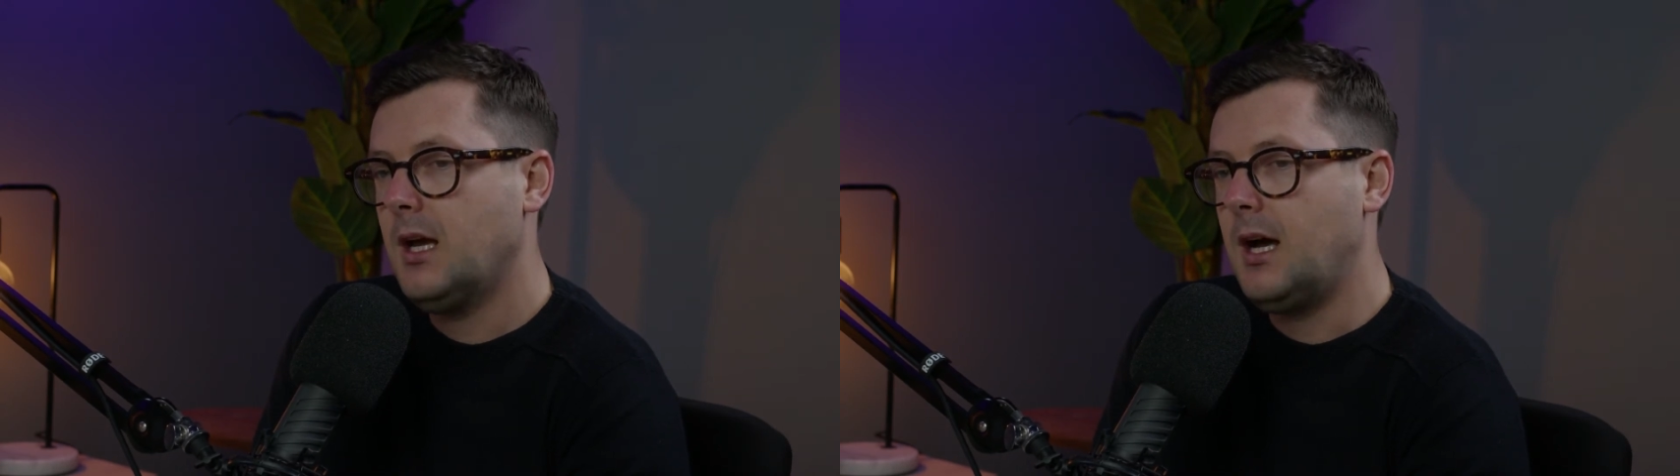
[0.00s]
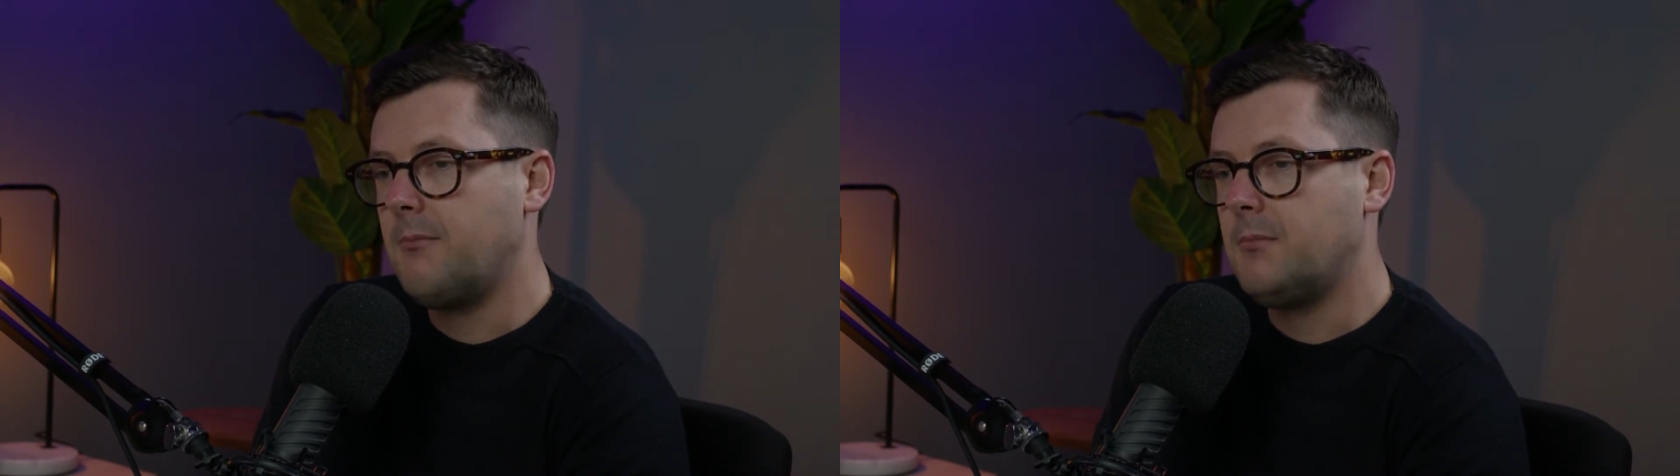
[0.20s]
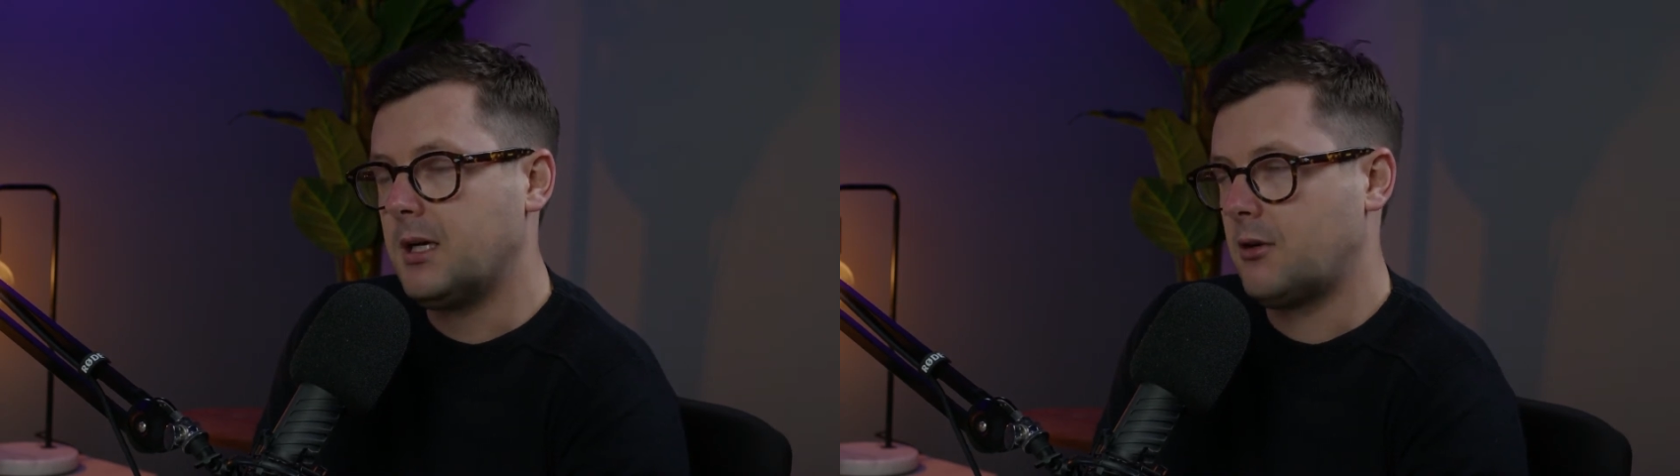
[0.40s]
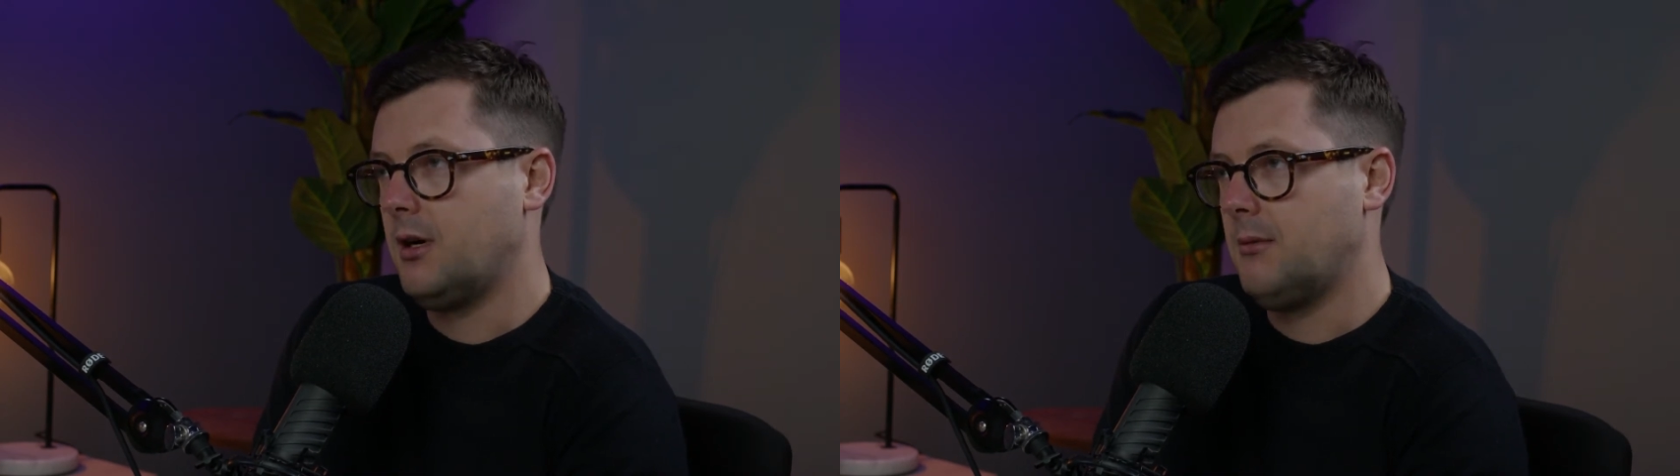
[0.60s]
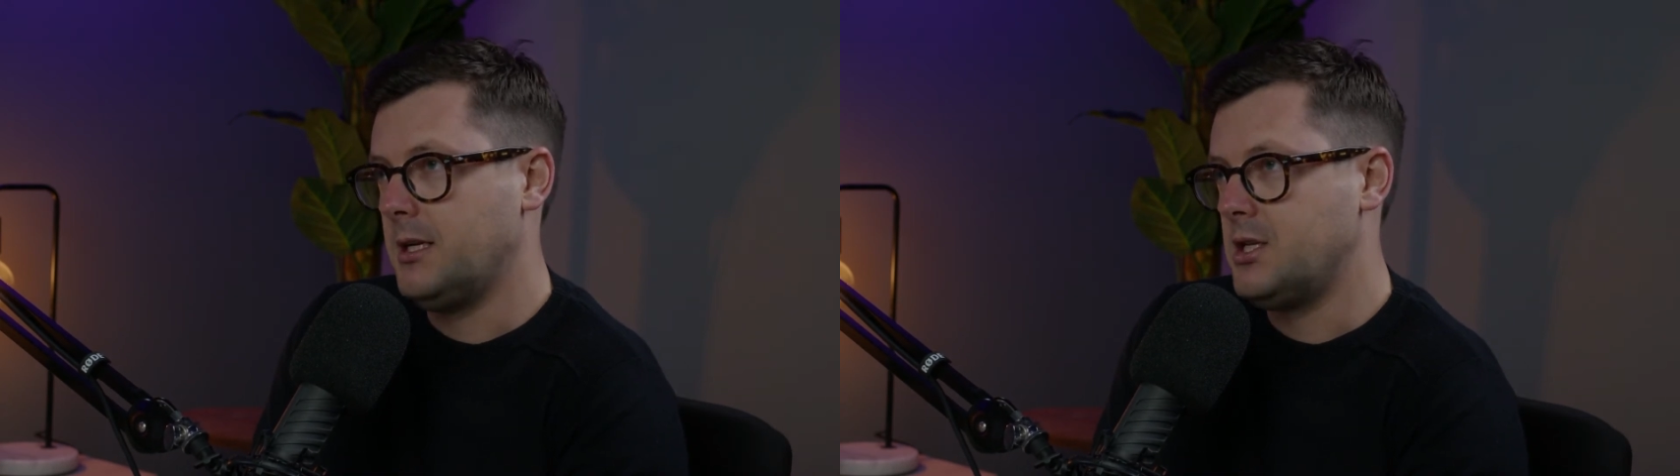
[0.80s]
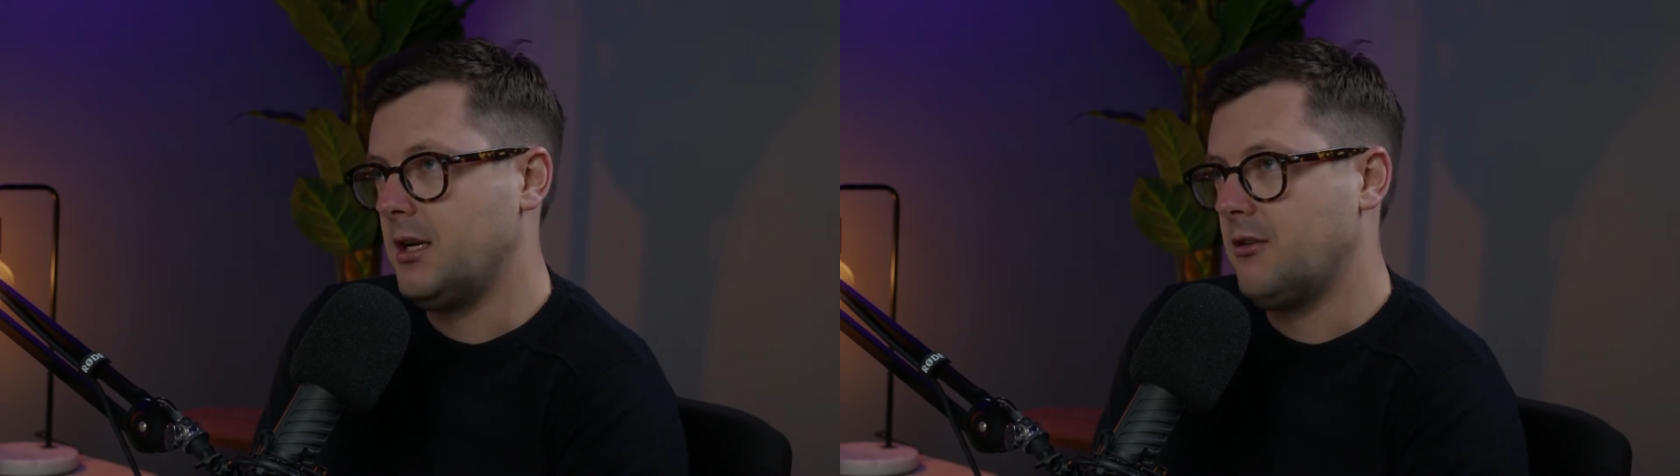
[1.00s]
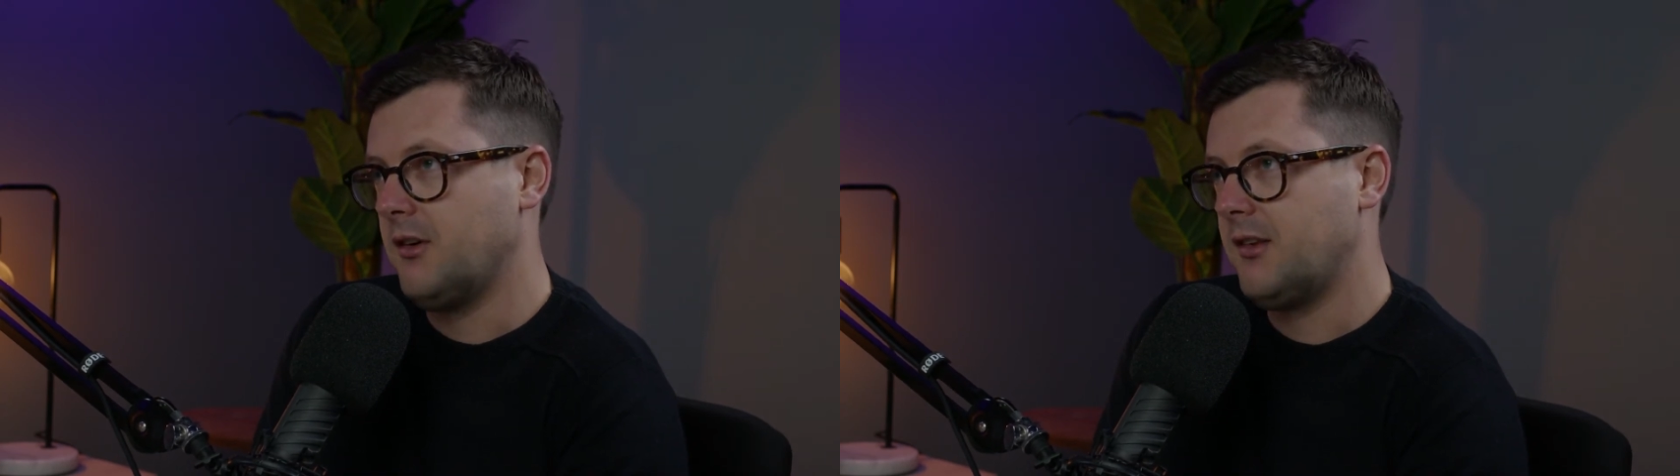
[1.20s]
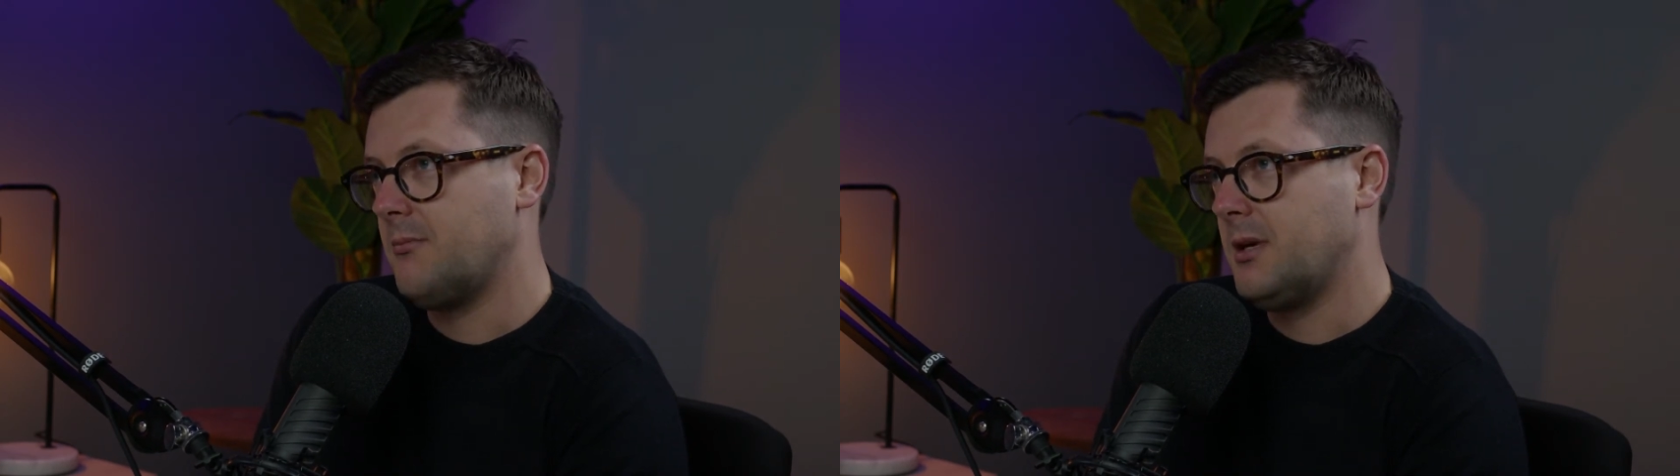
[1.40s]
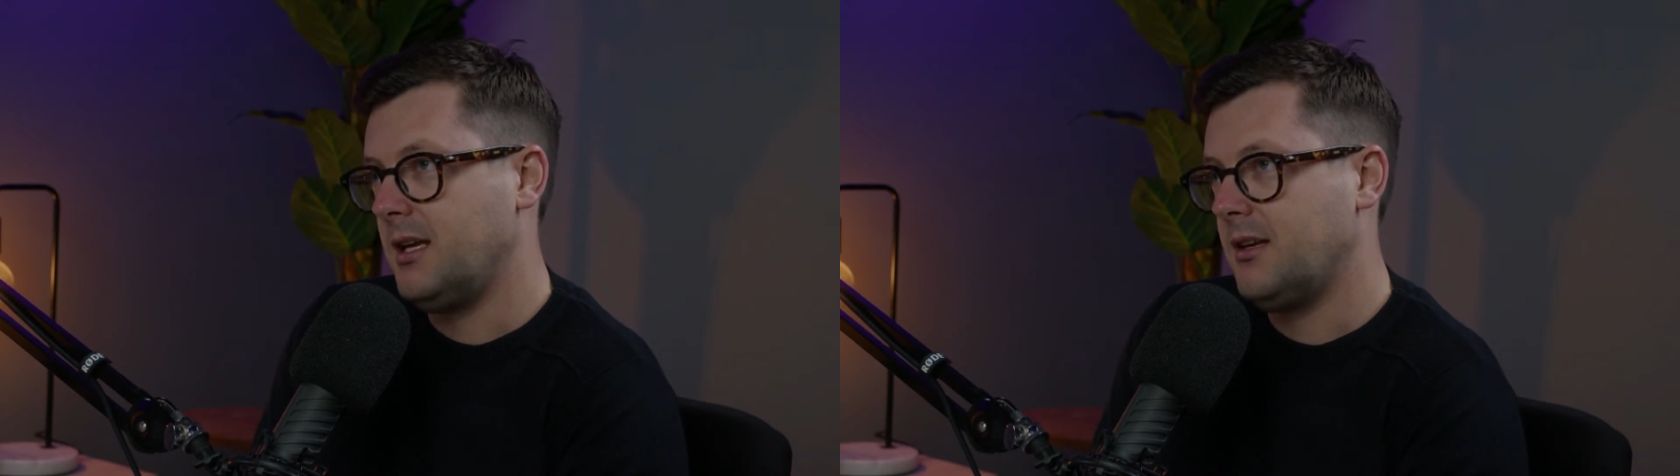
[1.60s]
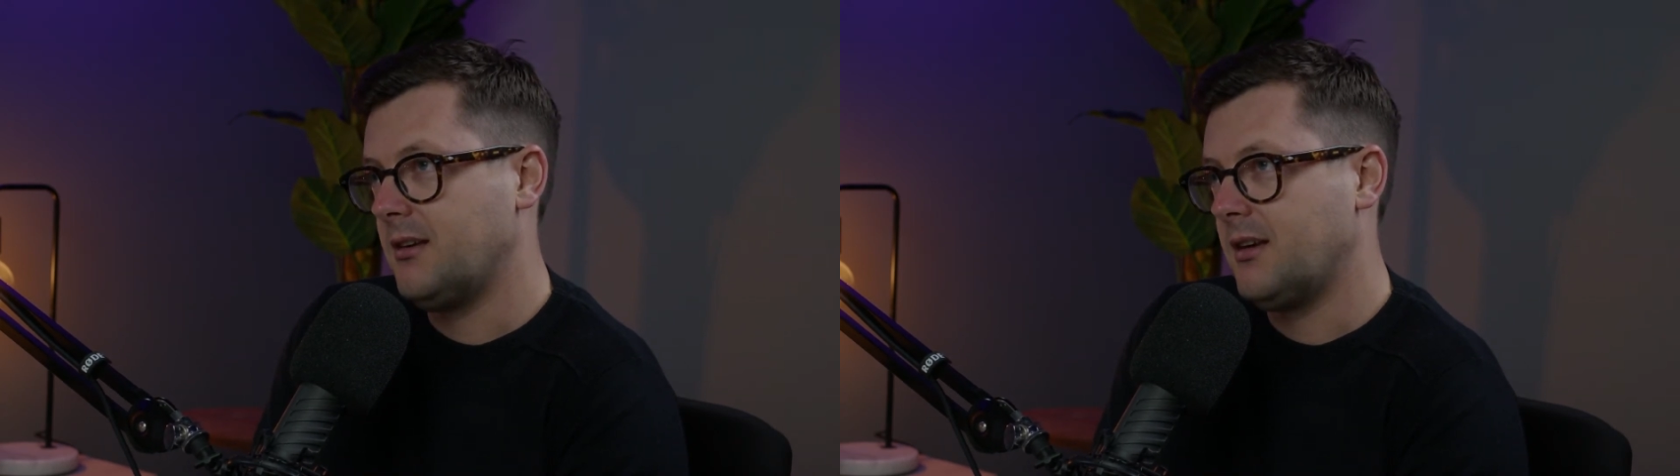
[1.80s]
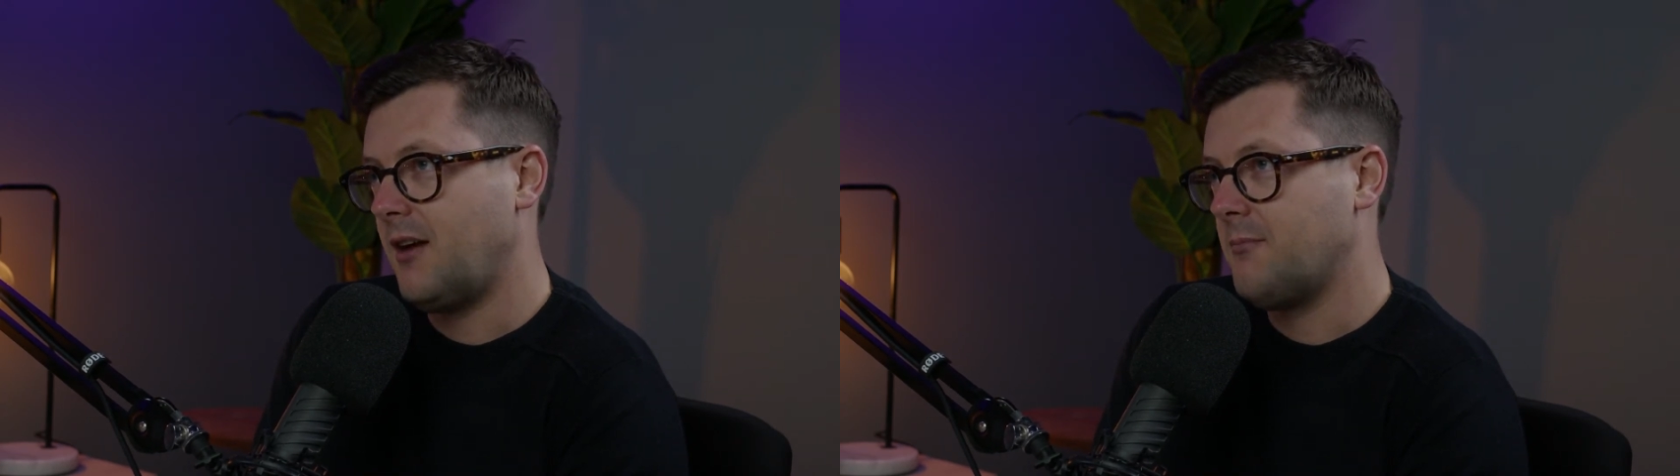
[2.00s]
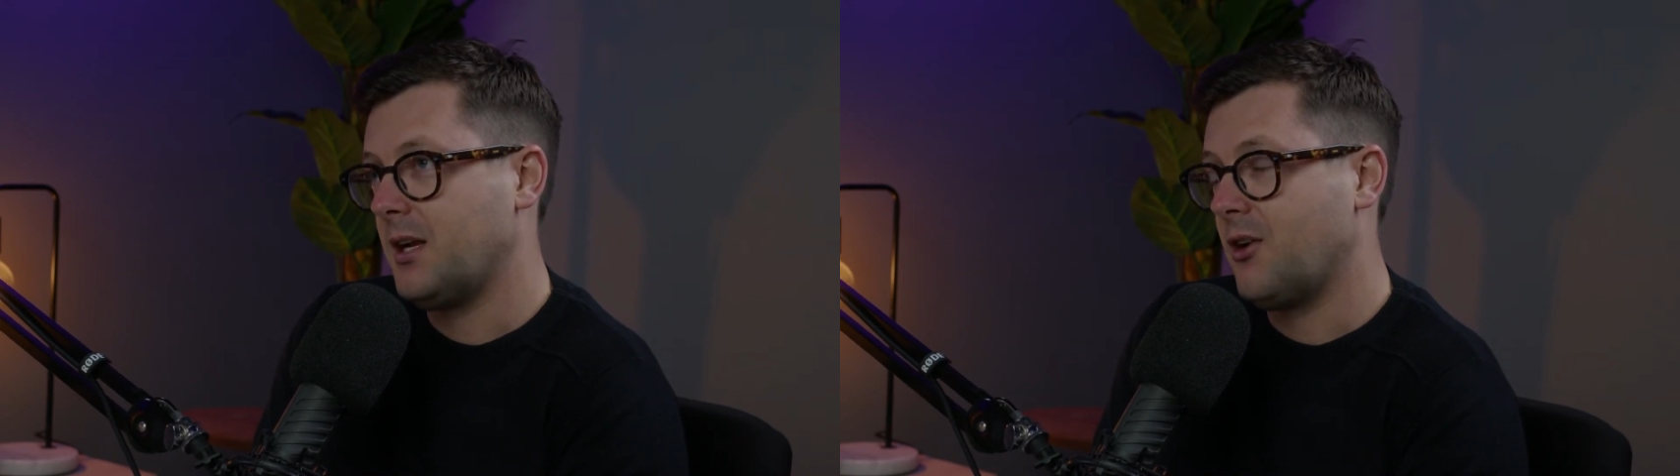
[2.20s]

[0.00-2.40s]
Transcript: um, incredibly generous to me and gave me a